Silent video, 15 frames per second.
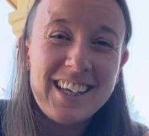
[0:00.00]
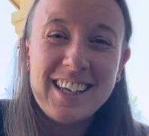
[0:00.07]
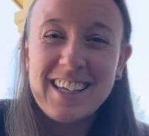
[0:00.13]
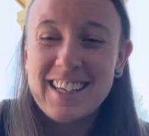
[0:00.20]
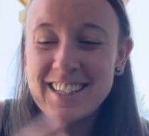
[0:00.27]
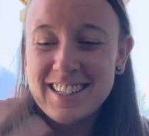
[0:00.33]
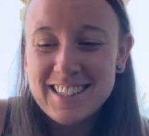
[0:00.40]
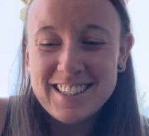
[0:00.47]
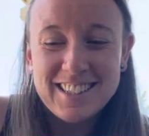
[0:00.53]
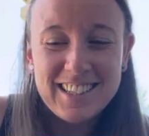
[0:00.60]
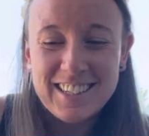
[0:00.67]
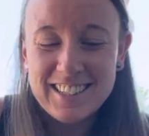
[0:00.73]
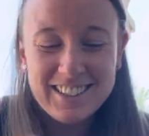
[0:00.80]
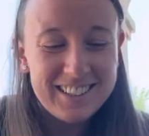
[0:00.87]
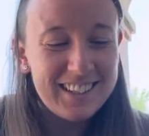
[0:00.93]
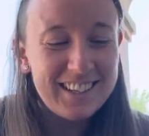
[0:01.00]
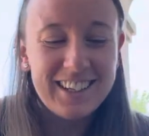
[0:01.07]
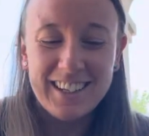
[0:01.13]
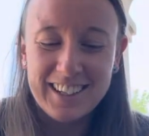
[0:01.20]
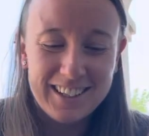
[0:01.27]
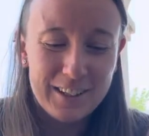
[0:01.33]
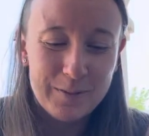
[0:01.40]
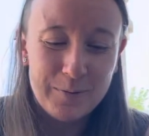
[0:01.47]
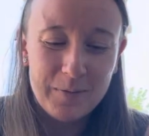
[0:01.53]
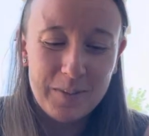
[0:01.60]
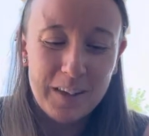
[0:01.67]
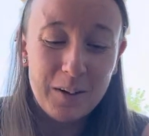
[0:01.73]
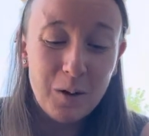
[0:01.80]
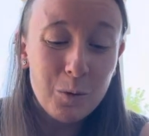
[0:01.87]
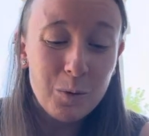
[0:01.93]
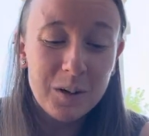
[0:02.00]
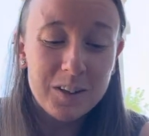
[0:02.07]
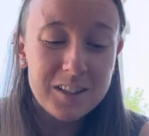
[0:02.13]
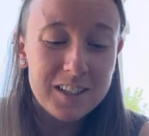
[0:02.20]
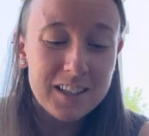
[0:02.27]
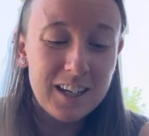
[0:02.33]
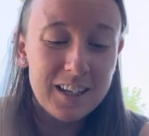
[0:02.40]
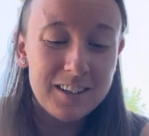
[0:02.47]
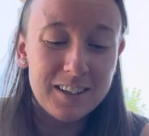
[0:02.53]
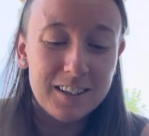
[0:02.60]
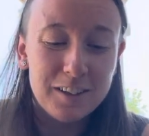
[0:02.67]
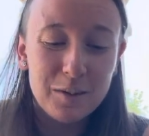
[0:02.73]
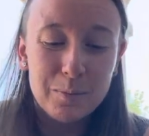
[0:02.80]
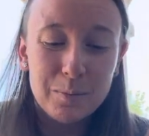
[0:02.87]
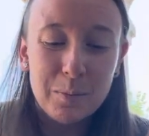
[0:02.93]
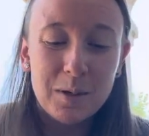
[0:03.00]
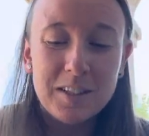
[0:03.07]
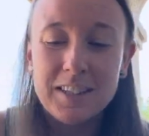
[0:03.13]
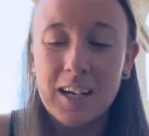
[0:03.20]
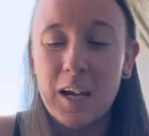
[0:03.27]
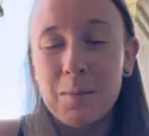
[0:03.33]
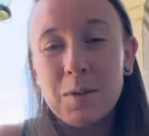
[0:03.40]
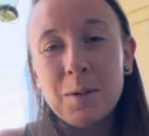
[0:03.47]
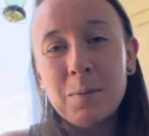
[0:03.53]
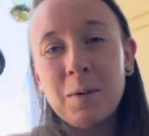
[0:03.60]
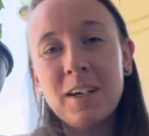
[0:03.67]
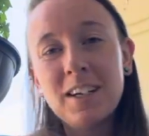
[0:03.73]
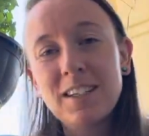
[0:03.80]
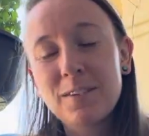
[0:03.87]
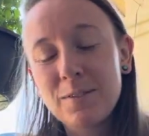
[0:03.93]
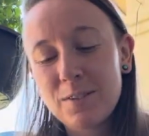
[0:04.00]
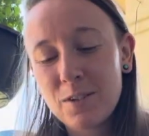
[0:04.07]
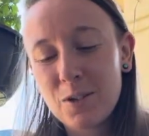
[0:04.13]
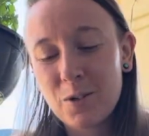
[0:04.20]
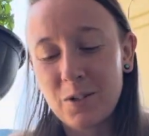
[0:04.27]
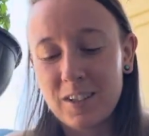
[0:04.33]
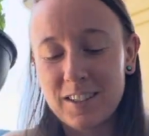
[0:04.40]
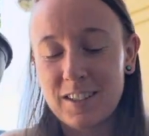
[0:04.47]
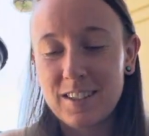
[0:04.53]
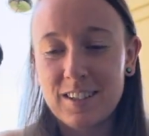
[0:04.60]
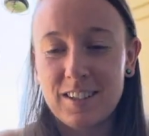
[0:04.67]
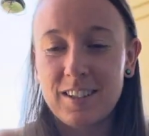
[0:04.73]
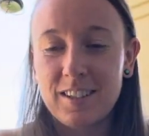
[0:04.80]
It's, it all works together, but it's time to make a different choice.